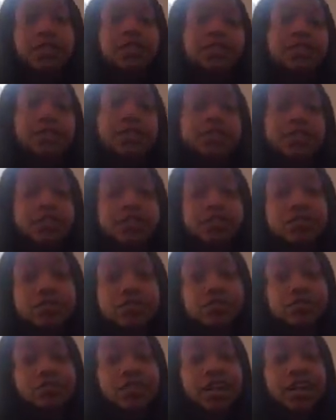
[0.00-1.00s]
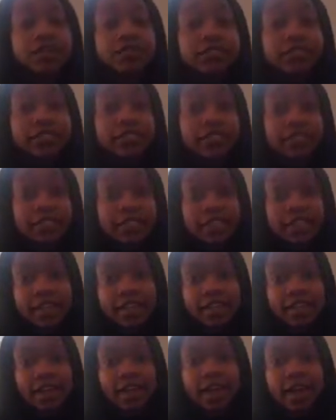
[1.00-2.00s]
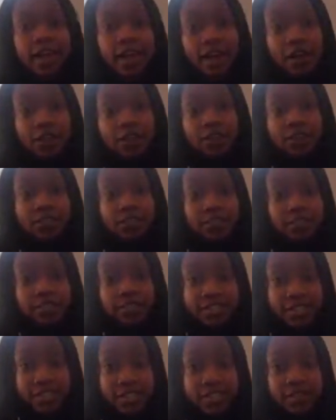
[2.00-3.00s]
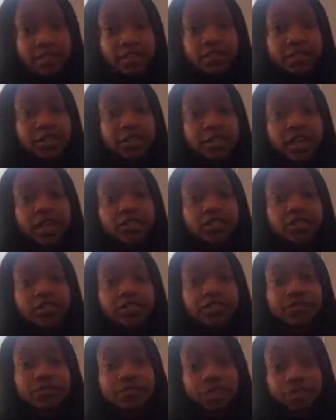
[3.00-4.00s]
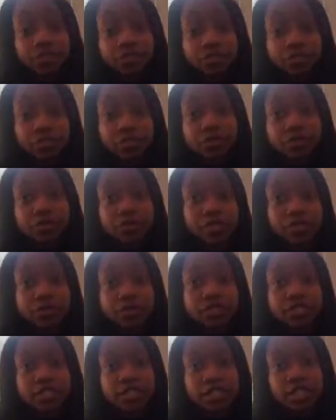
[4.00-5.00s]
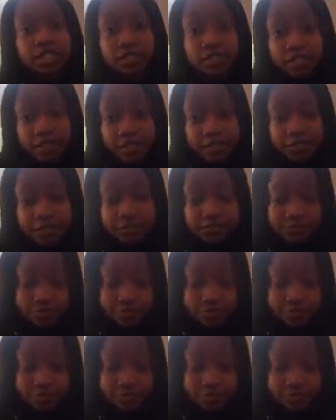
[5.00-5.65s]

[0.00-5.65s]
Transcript: and whenever he was traveling out of the country, when he went to England,